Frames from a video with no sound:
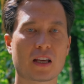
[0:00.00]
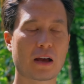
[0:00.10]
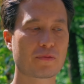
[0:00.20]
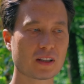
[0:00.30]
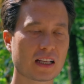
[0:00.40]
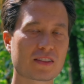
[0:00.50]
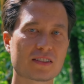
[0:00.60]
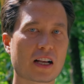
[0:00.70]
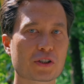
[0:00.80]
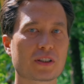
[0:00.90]
I feel like
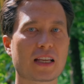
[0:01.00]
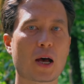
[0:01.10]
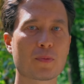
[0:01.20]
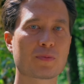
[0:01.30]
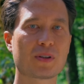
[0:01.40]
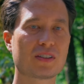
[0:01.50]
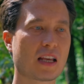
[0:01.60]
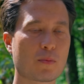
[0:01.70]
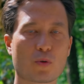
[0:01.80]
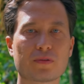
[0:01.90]
this actually helped me stay more